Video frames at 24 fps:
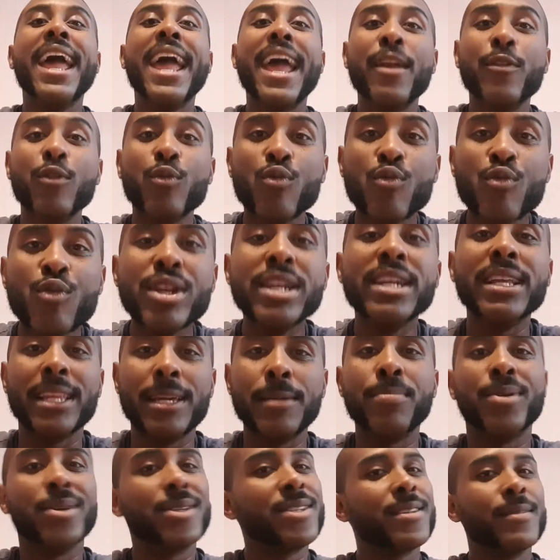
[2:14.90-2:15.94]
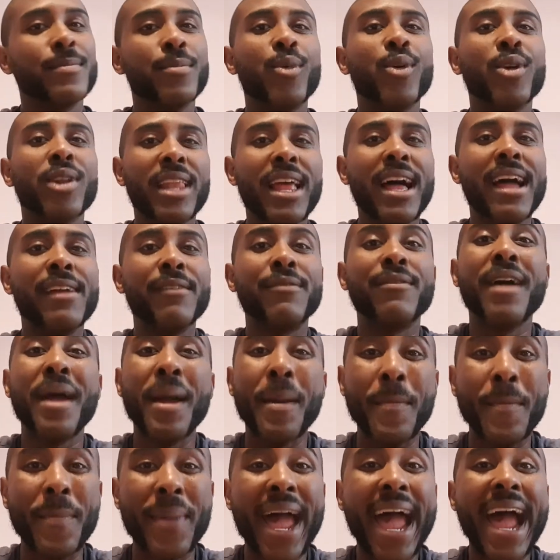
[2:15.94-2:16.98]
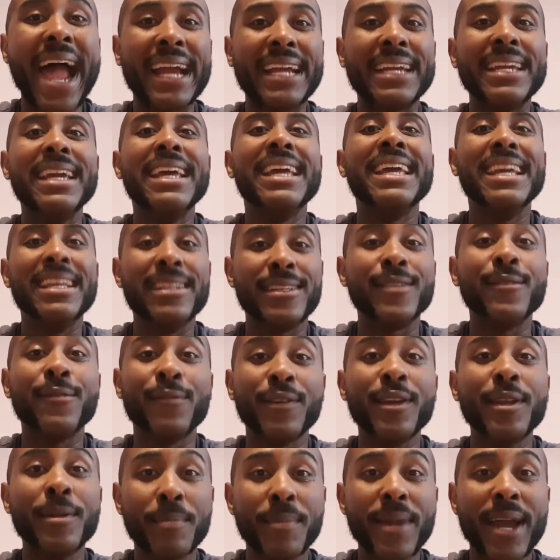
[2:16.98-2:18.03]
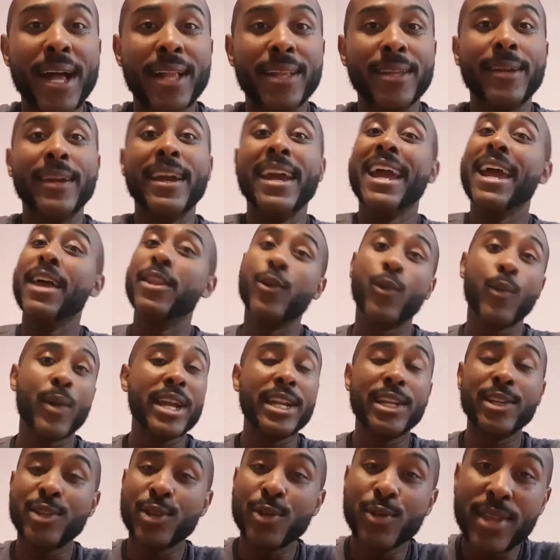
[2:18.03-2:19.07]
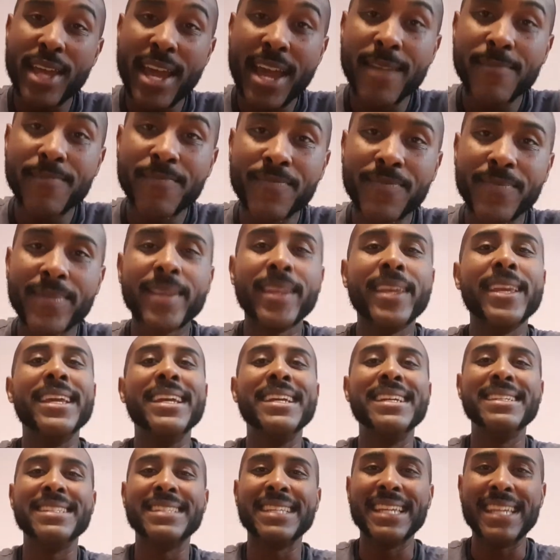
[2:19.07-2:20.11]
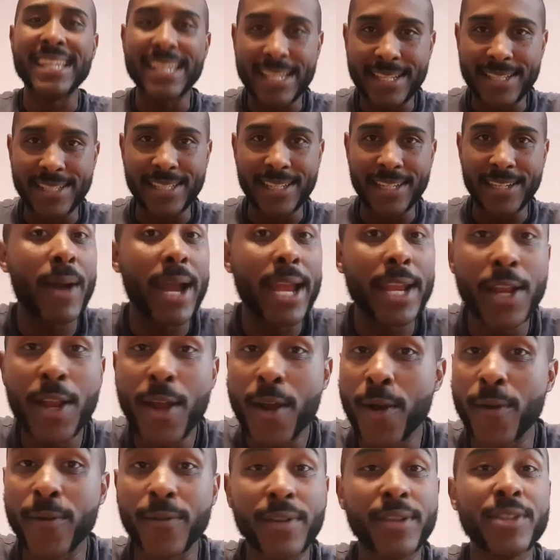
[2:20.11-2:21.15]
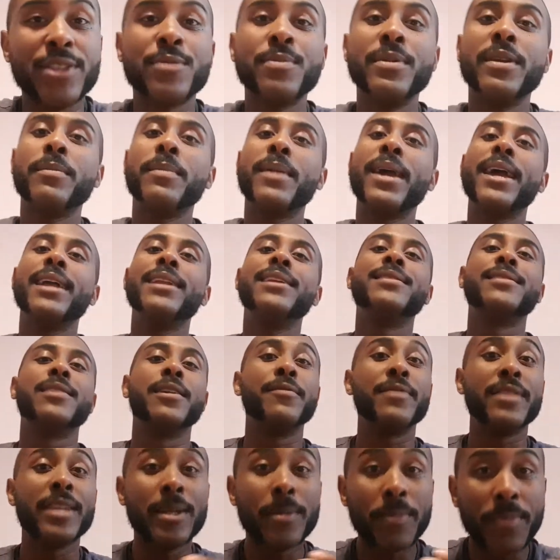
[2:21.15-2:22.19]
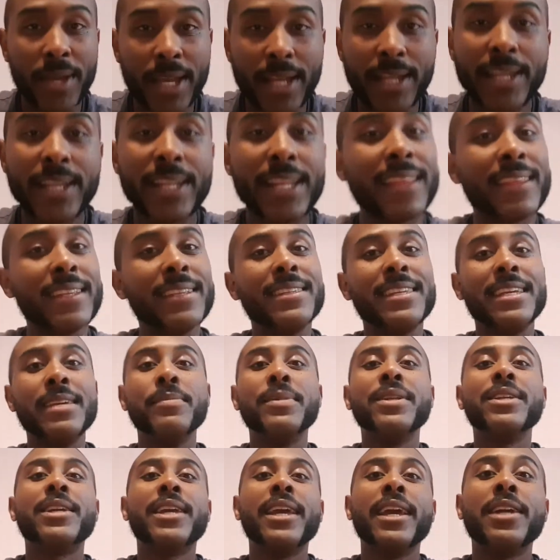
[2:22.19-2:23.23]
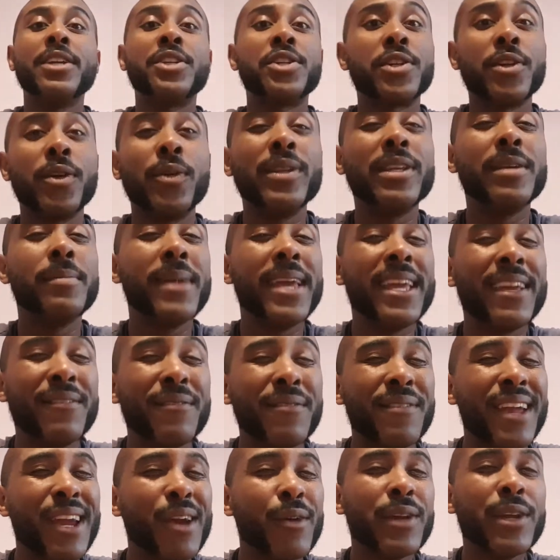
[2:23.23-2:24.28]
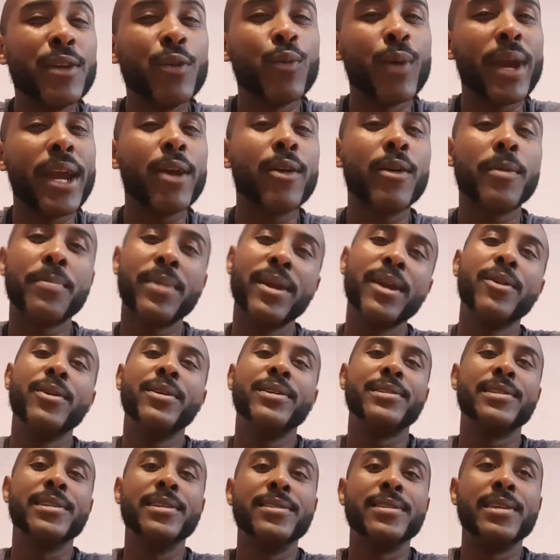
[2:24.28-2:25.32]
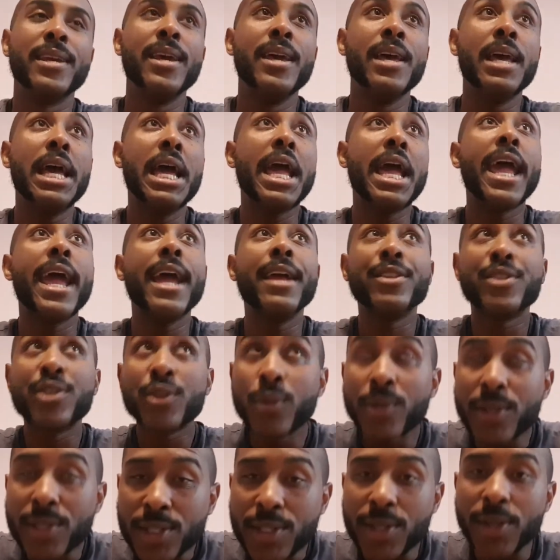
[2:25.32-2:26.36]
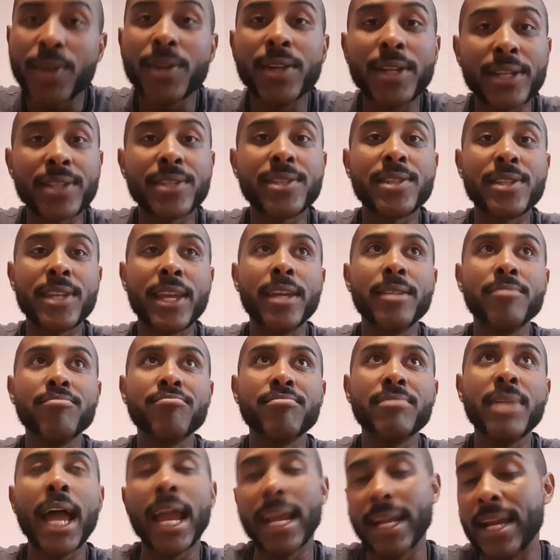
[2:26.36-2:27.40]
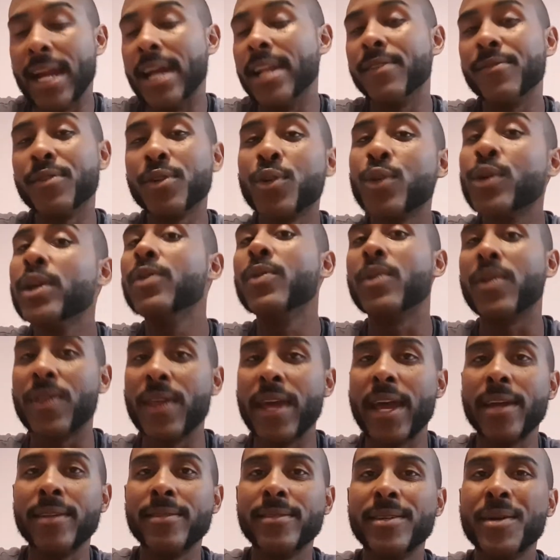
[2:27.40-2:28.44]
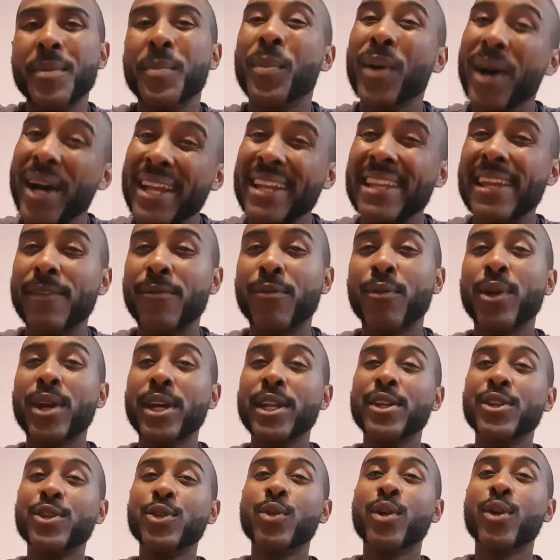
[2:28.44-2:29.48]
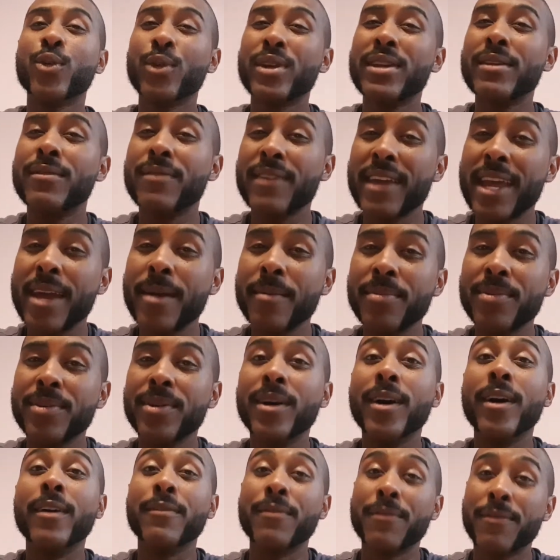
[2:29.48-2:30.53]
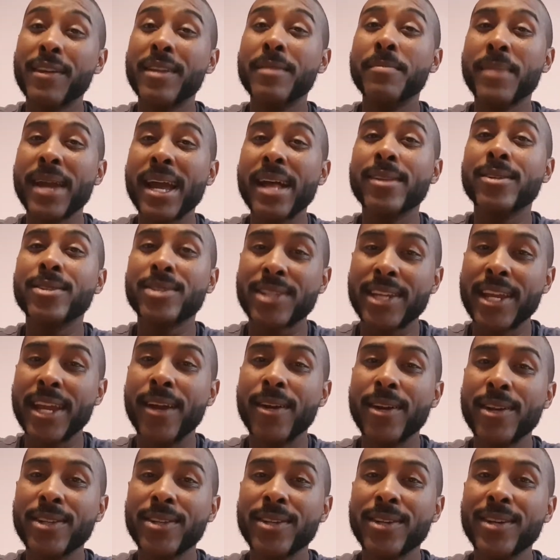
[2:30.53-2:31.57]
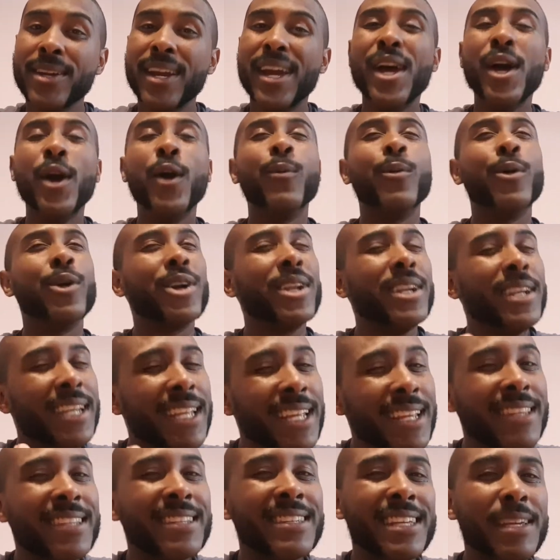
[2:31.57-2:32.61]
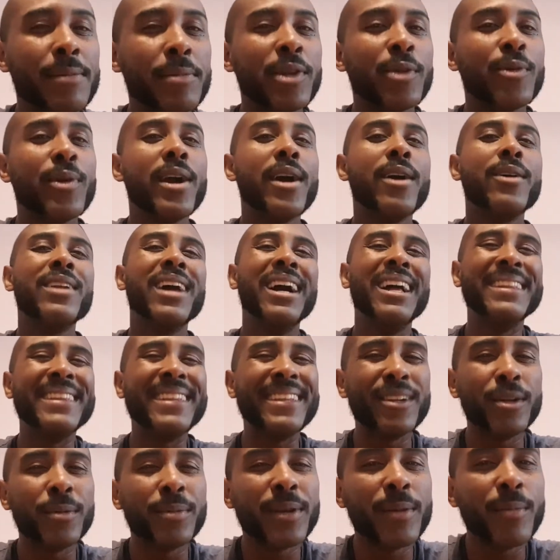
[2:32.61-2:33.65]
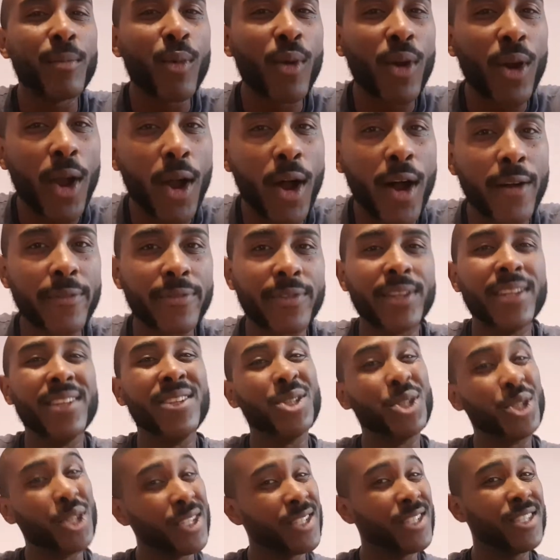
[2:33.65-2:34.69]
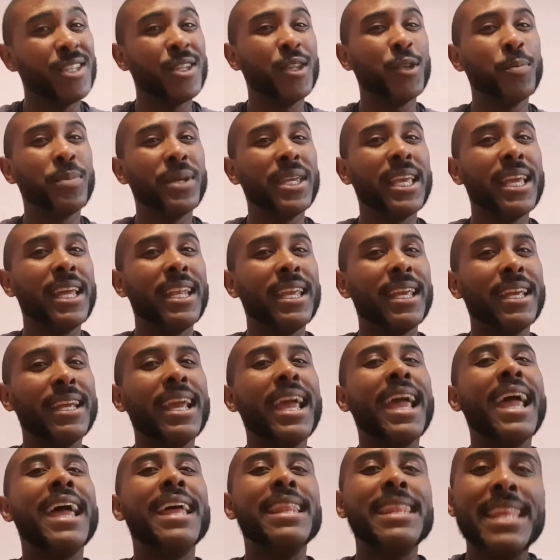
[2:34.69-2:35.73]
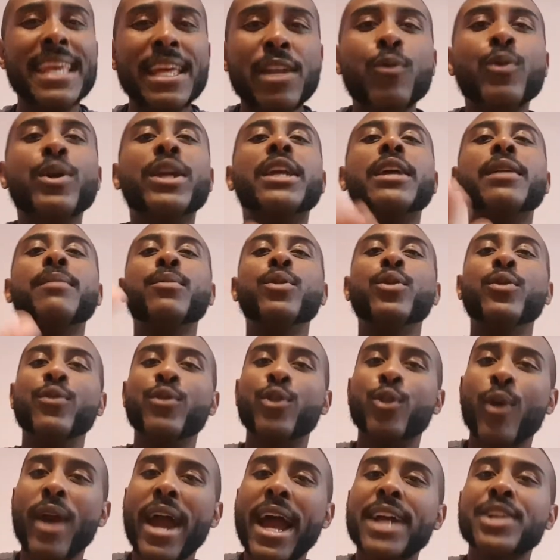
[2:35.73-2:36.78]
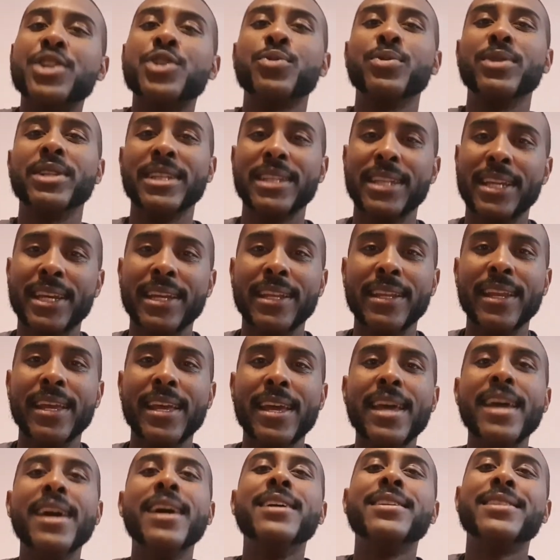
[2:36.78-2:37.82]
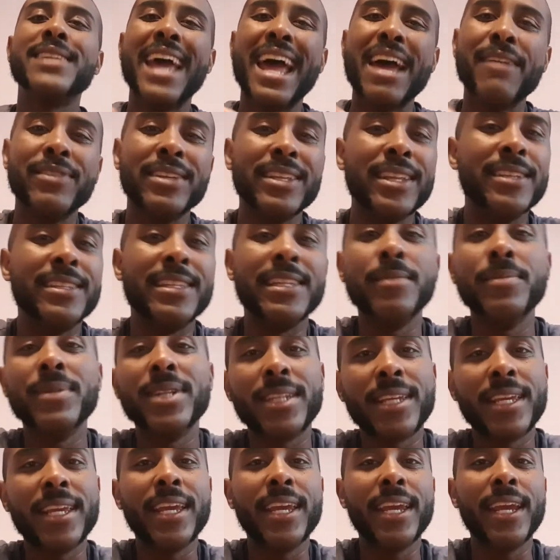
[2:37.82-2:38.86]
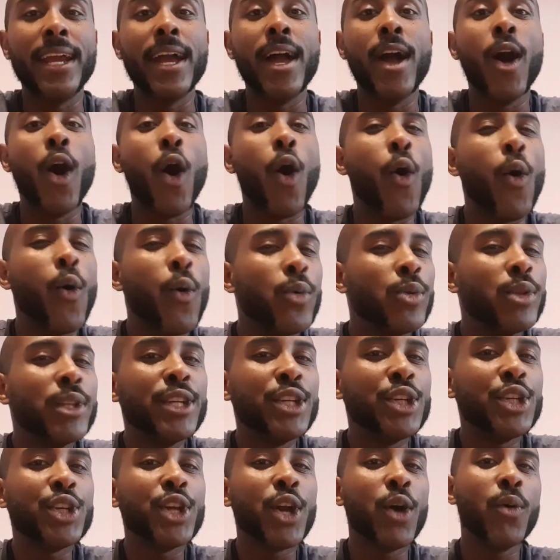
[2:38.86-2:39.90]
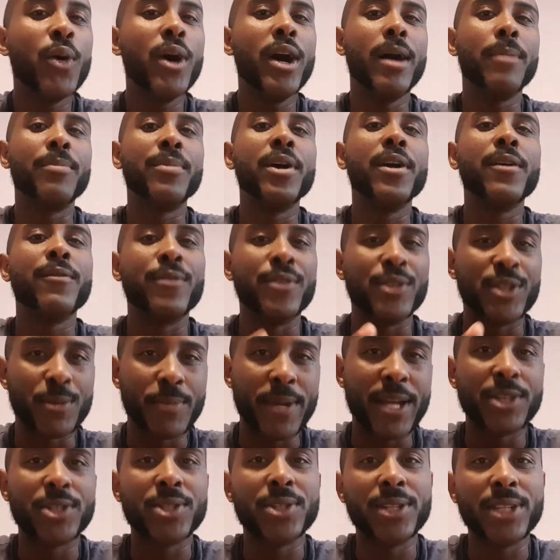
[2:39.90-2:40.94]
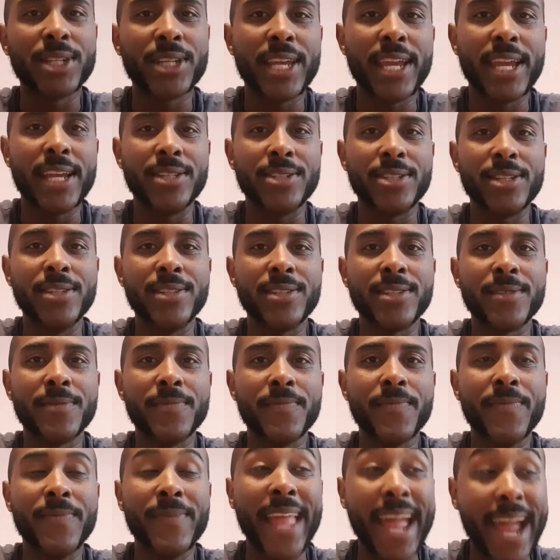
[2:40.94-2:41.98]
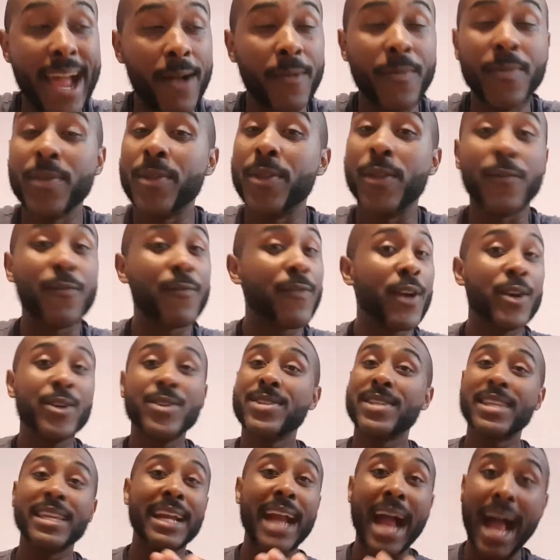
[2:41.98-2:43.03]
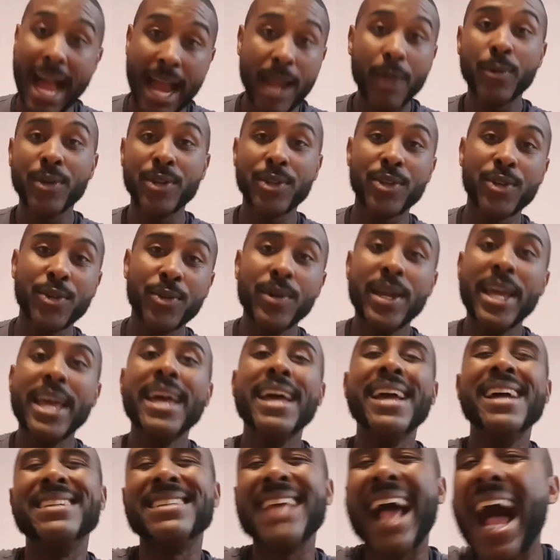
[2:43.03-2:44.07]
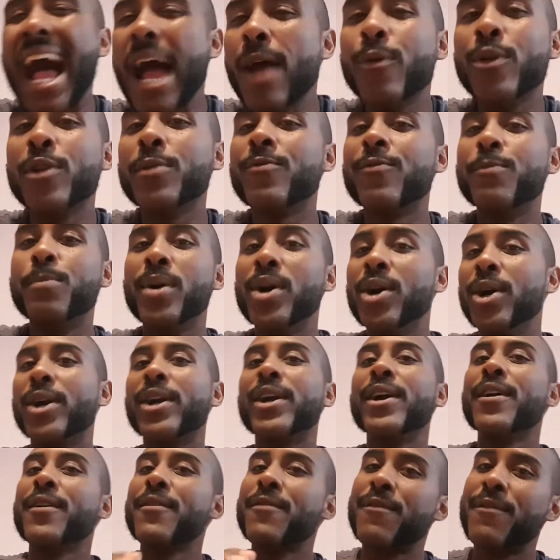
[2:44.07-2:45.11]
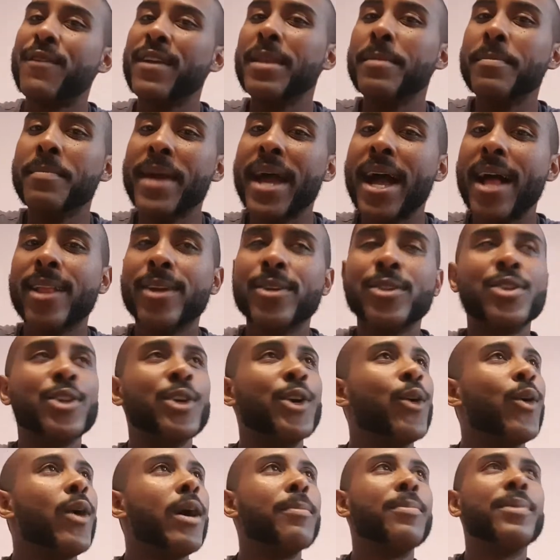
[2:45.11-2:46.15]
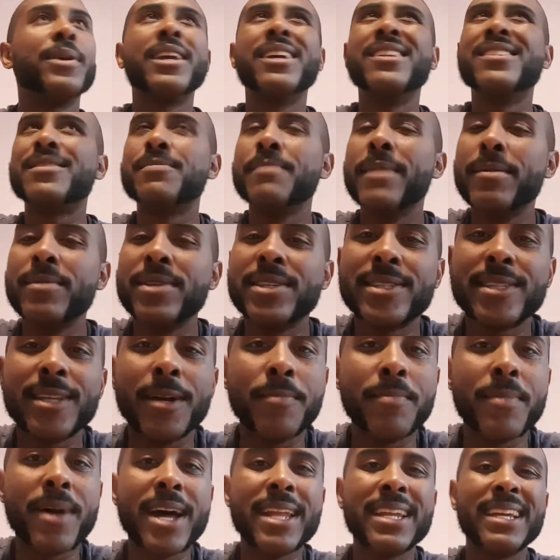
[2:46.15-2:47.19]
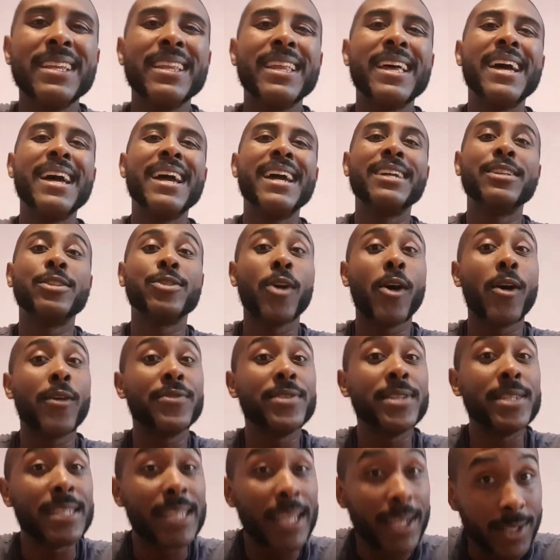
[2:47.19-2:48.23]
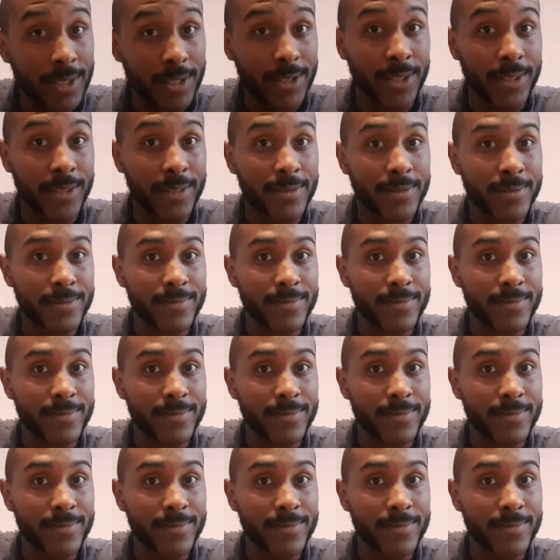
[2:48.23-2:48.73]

and really put some more life back into Finn Balor. And the way to do that is easy. I know Vince McMahon is of the opinion that the Demon King should only make very rare appearances. And to a certain extent, I kind of agree with that. But if we're going to do a revamp of Finn Balor's character, we're going to need the Demon around a little bit more often, just at the beginning, and then we can move gradually in to having the Demon King only show up for special occasions. Now, the first thing I would do is I would book Finn Balor to go up against maybe somebody like Dolph Ziggler